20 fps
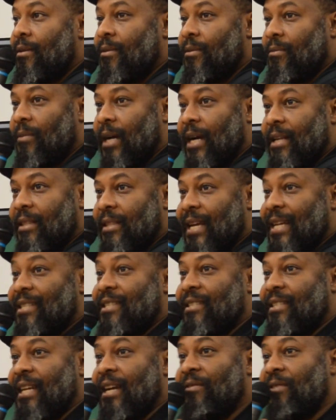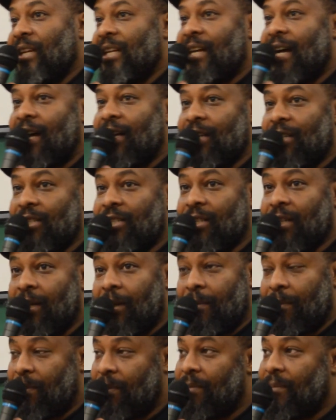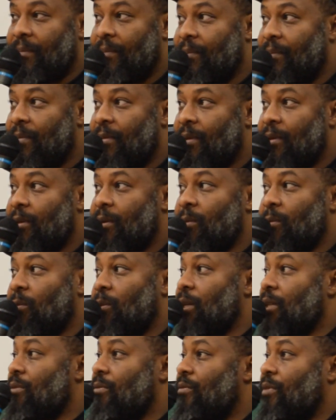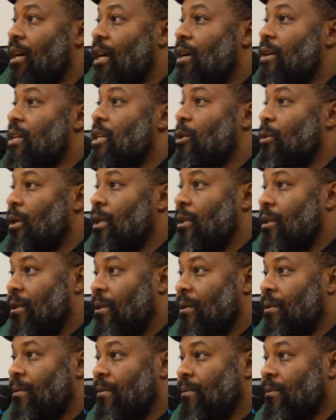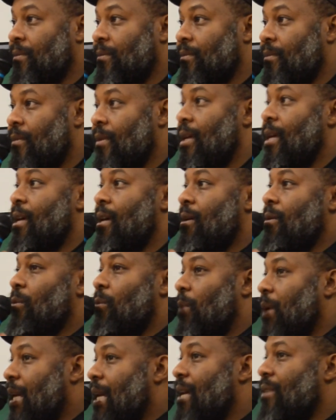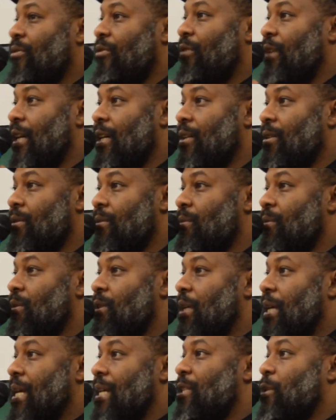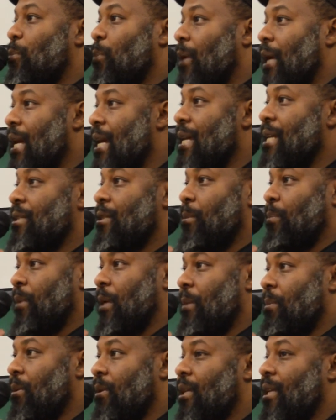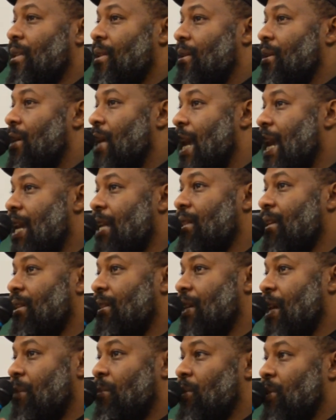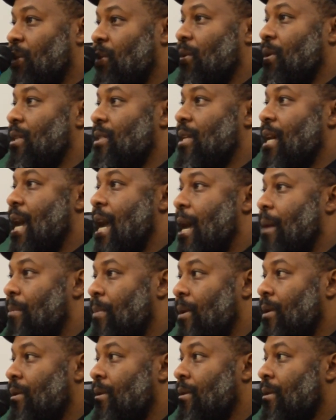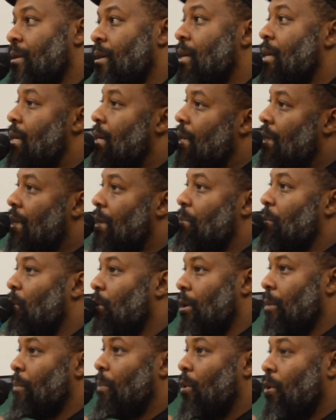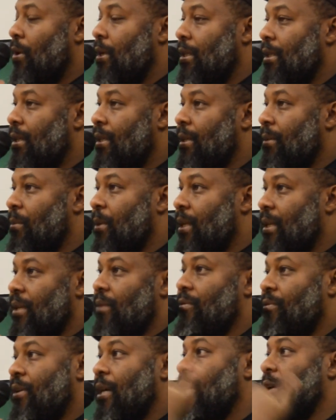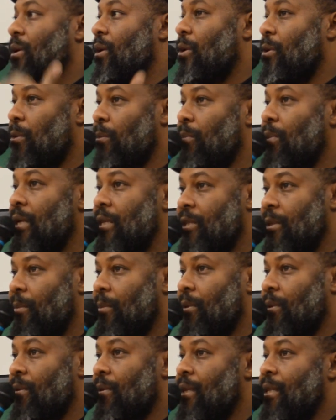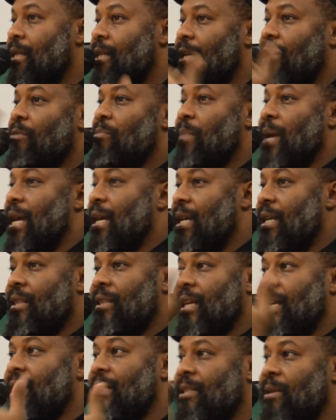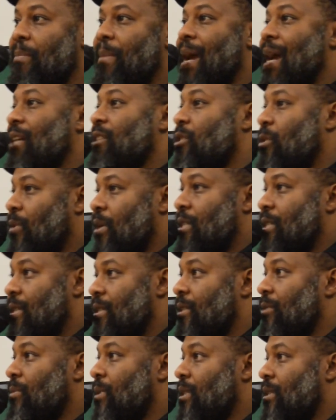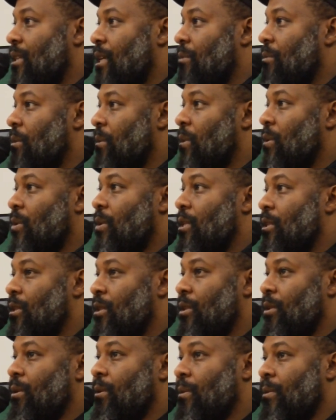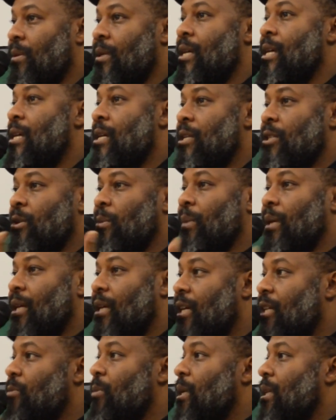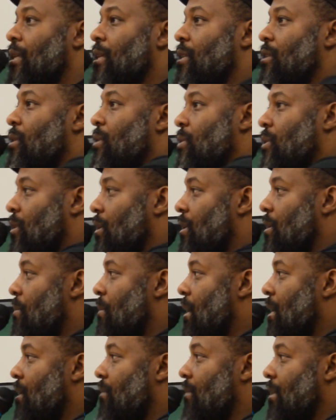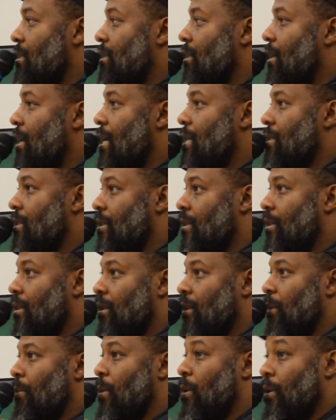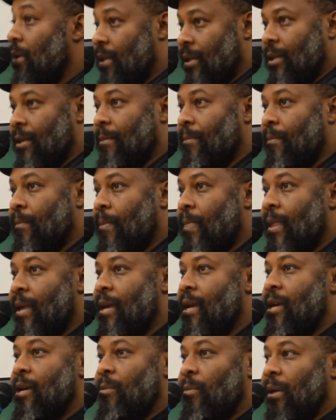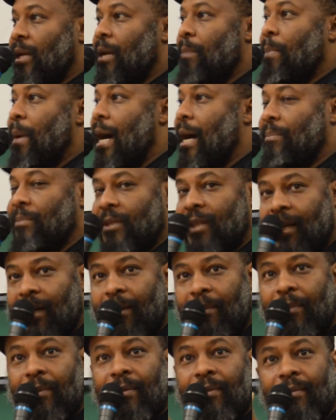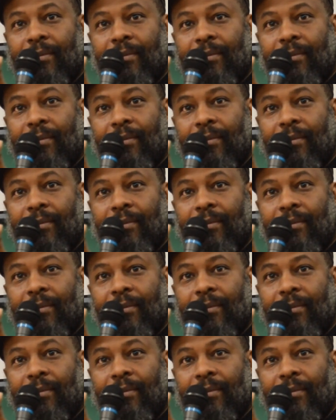right? That $70 jump was very critical. We had failed to explain to people that that was going to happen, and then more importantly, we didn't follow our own principle of making things a mass question as we said we were going to do. So because we didn't do a certain amount of education in the community, when it popped up